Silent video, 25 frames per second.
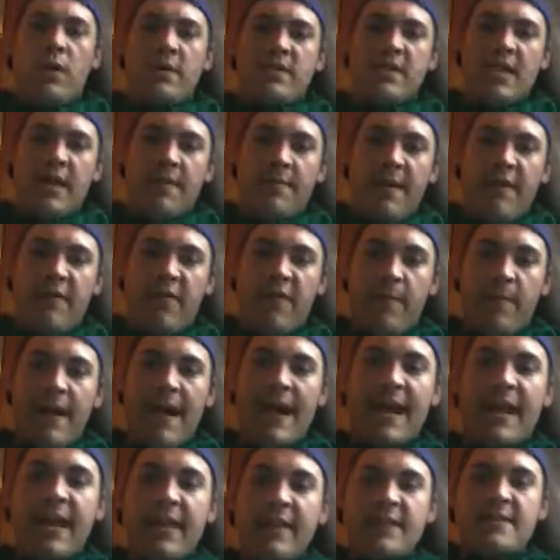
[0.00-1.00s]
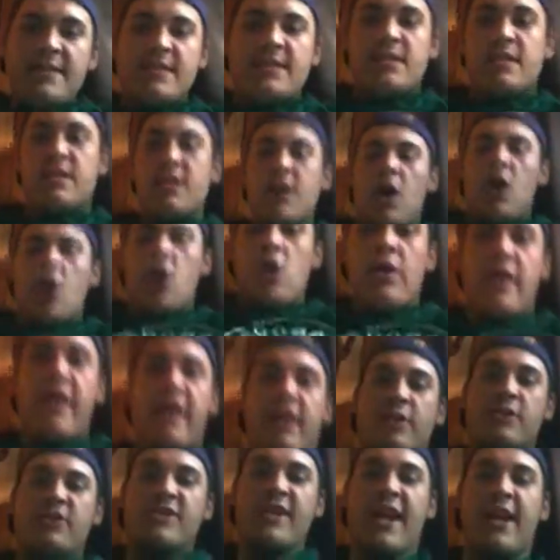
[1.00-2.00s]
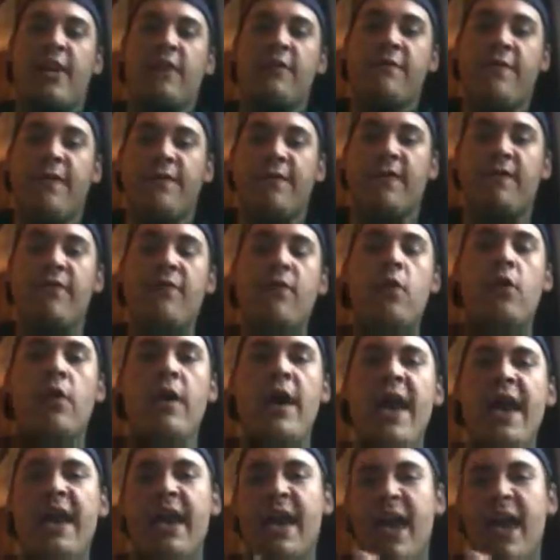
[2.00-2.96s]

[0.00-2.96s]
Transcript: What's up, everybody? This is All Hail Shadow 54,